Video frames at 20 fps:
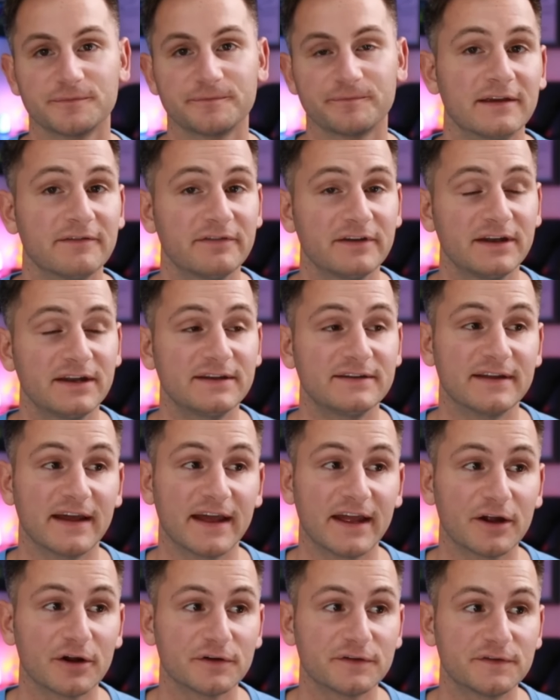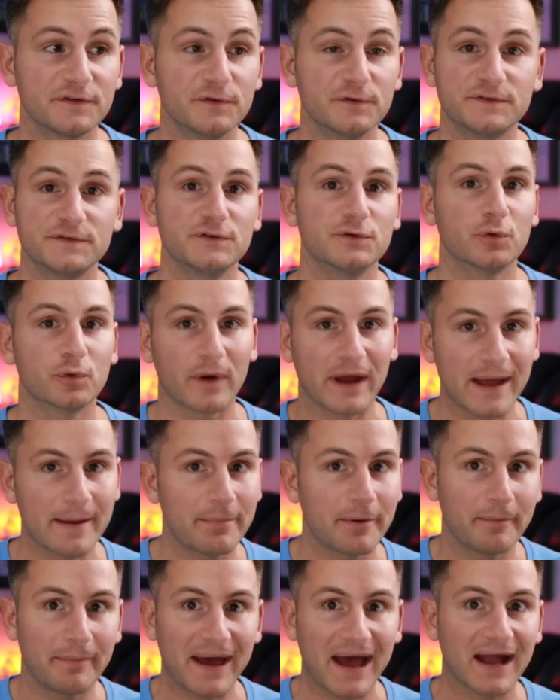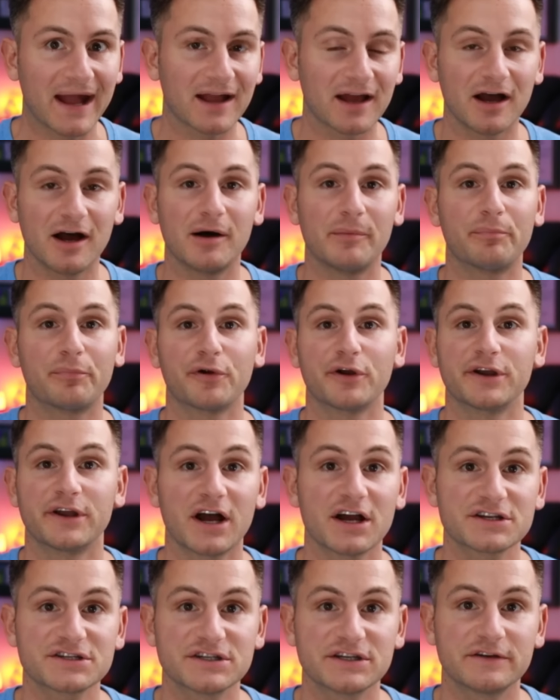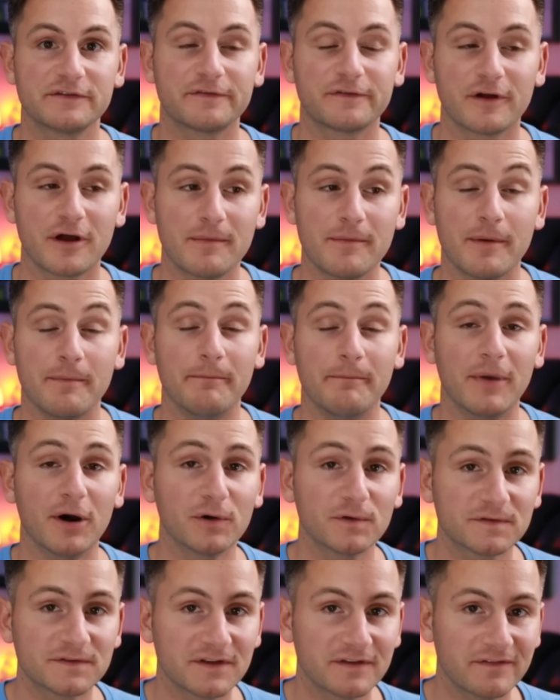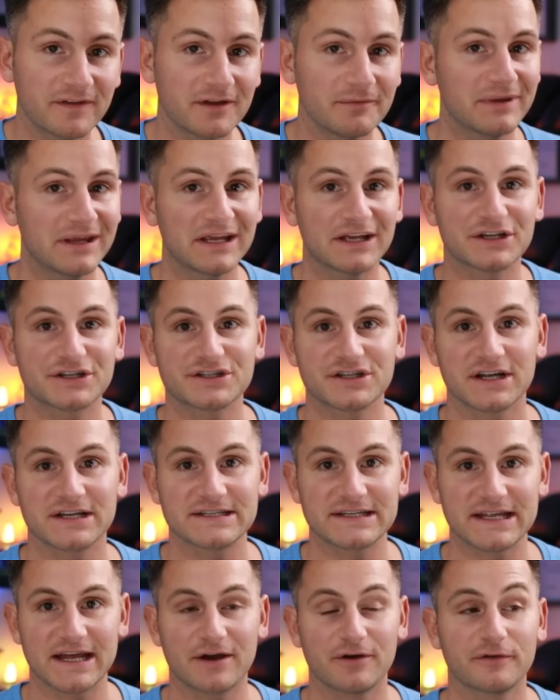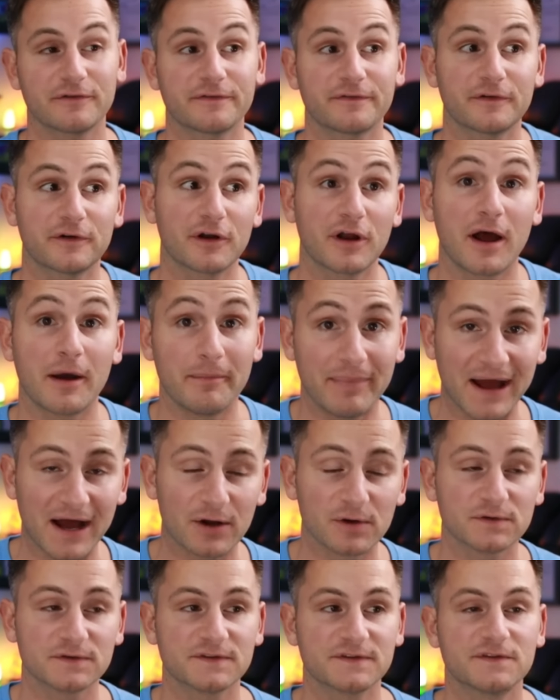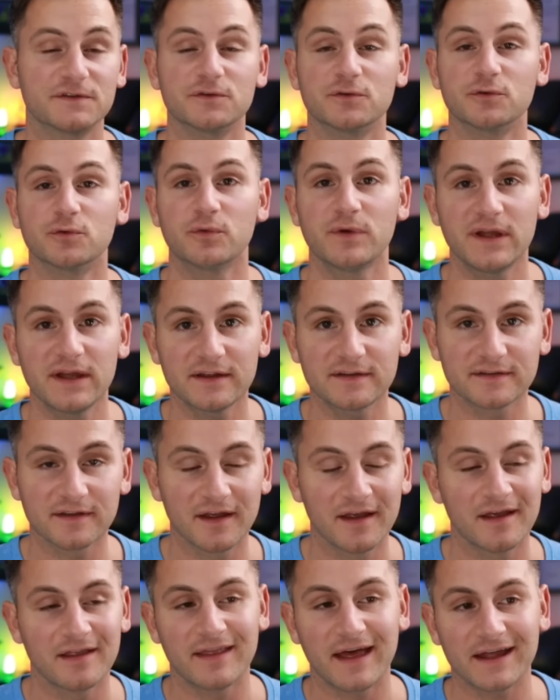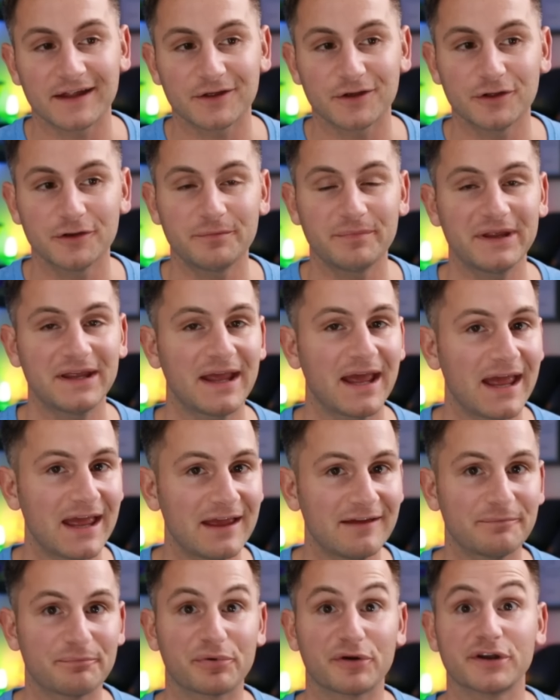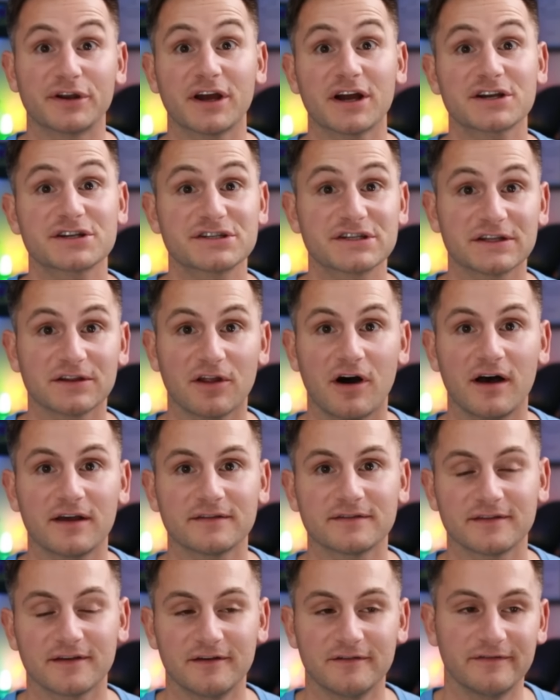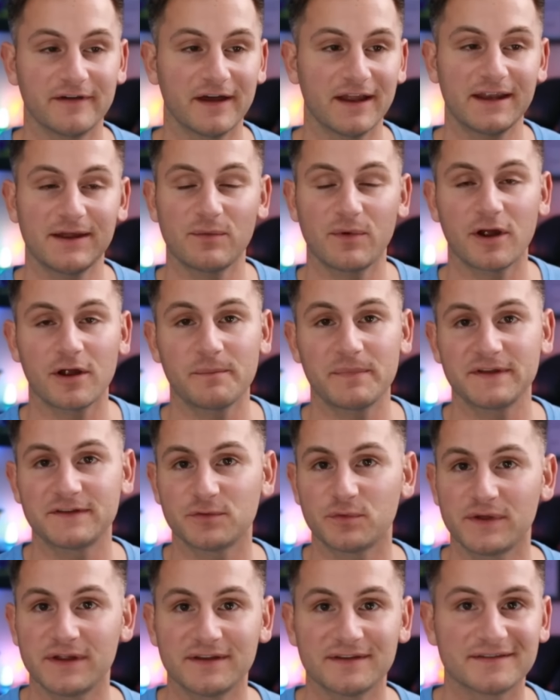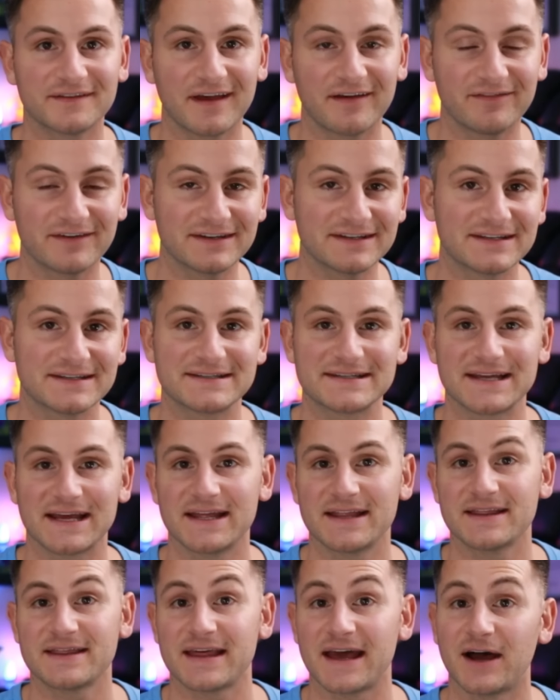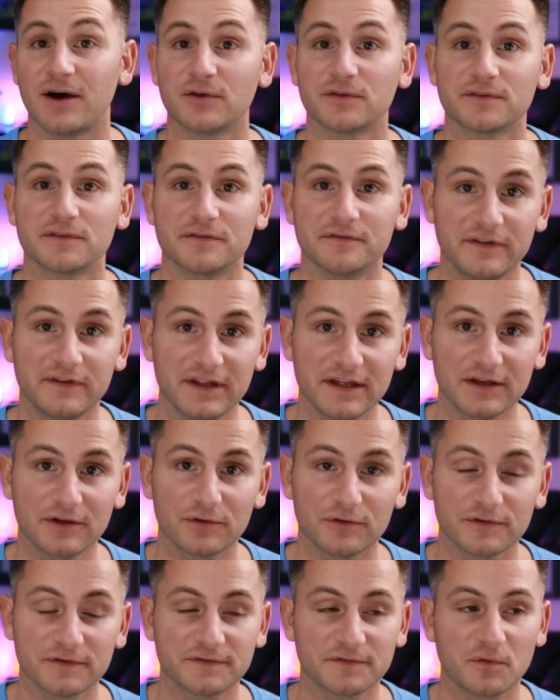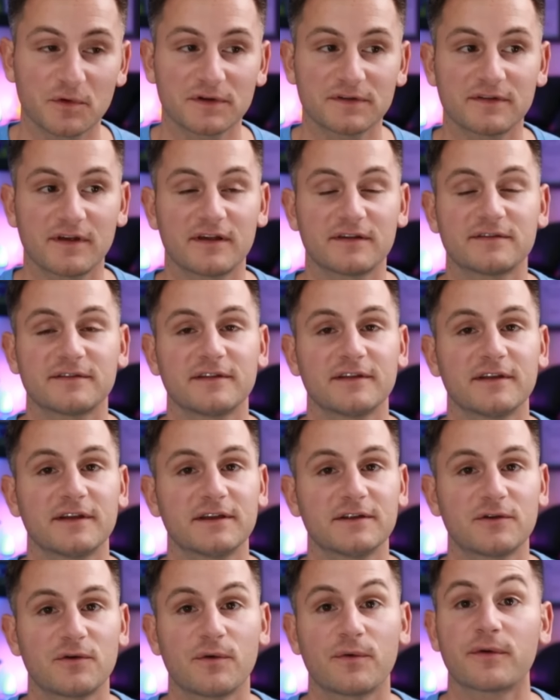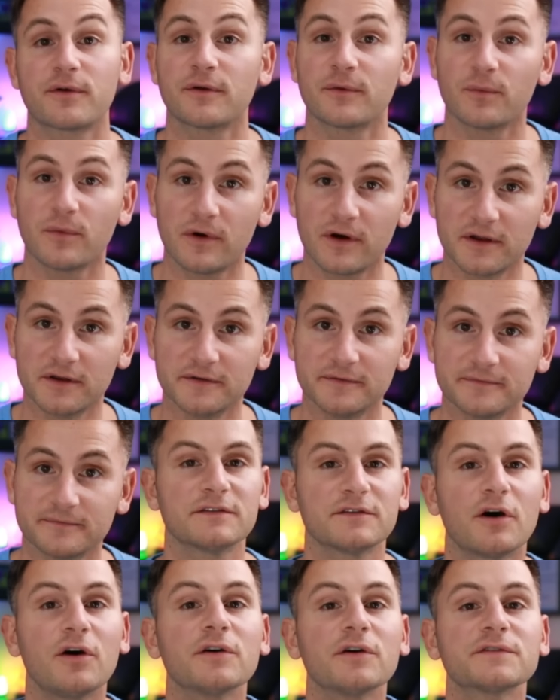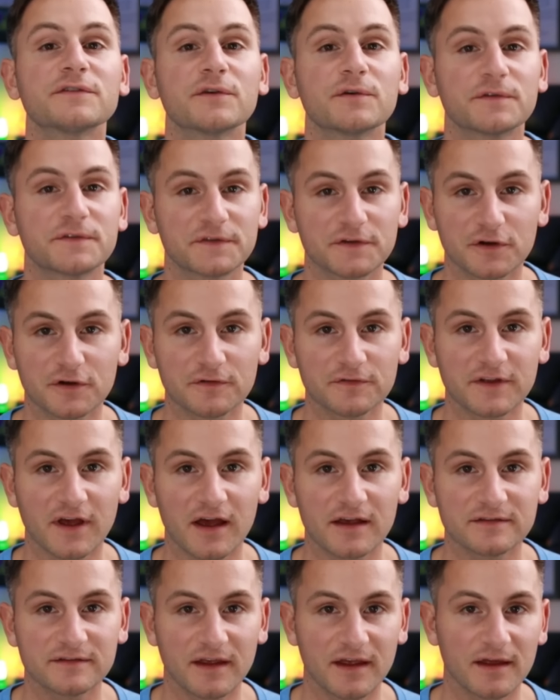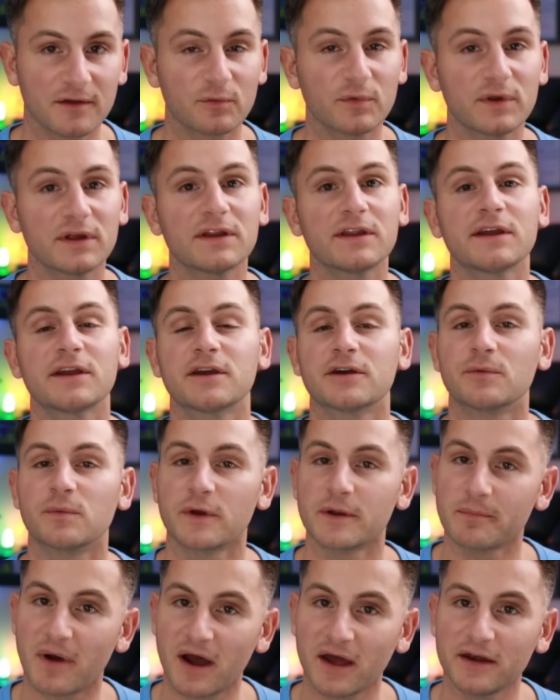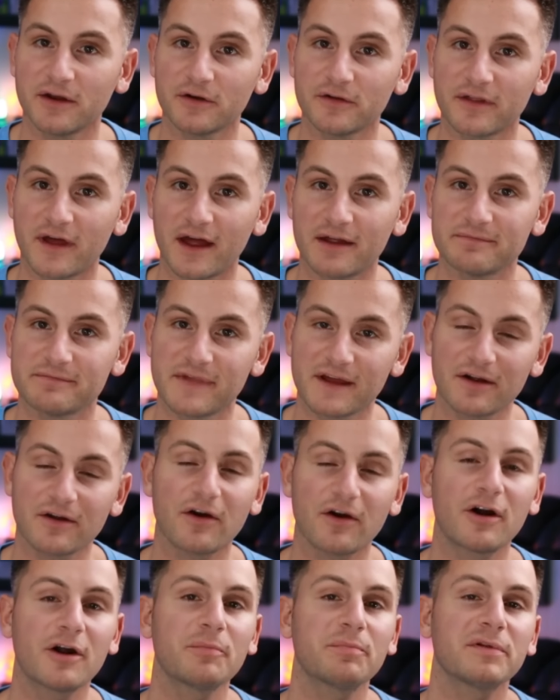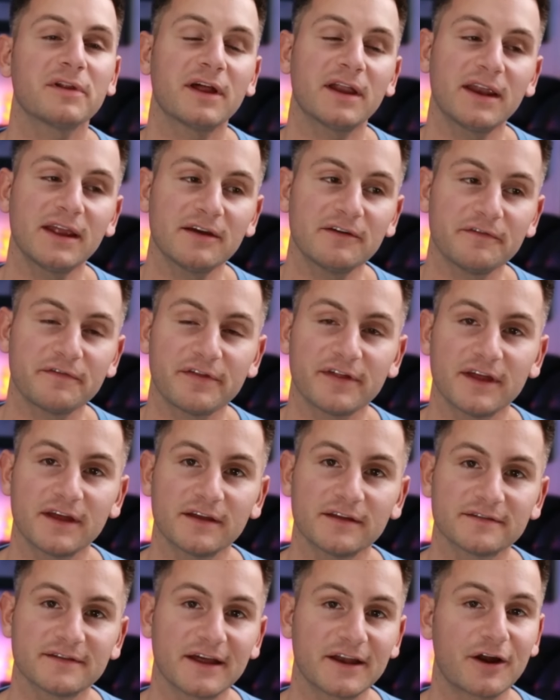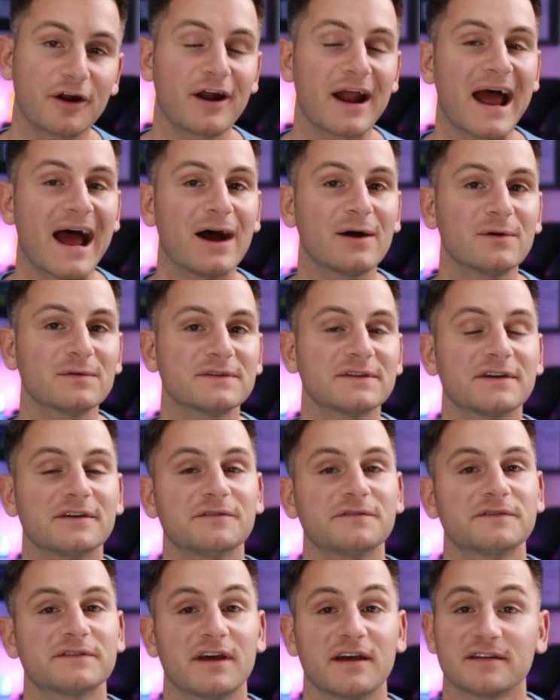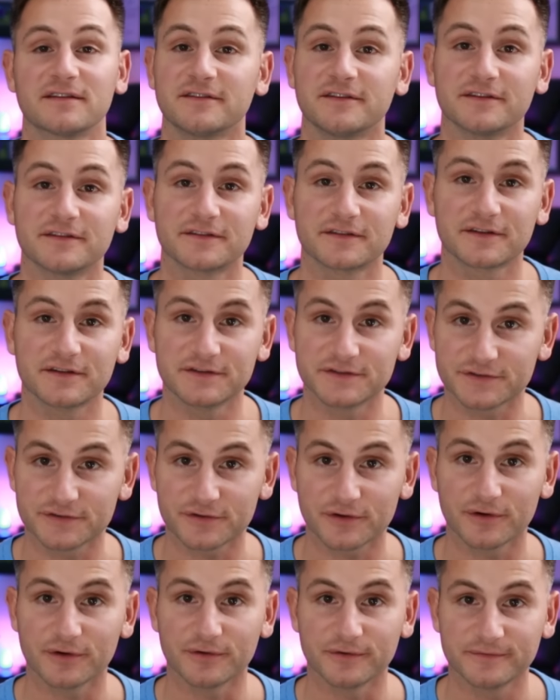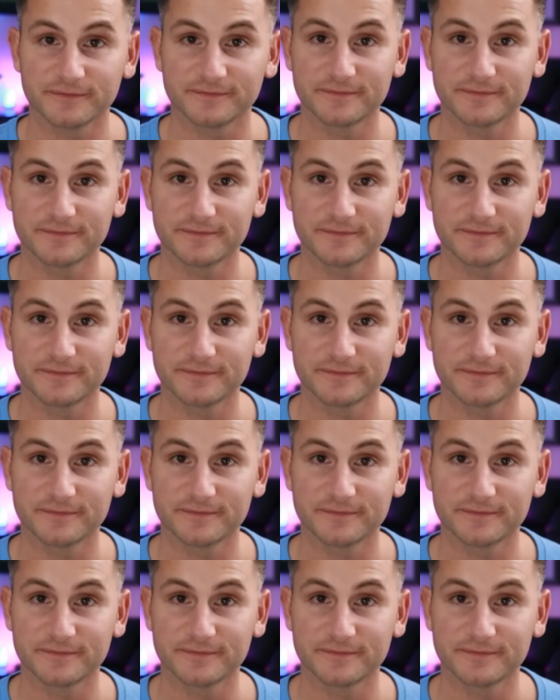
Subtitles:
Given a day or two to ramp back up production from most of it being shut down for about 2 weeks, that could be a production loss of anywhere between 7 to 10,000 vehicles for Tesla in quarter one. This also serves as a really good reminder that there are plenty of things that are out of Tesla's control.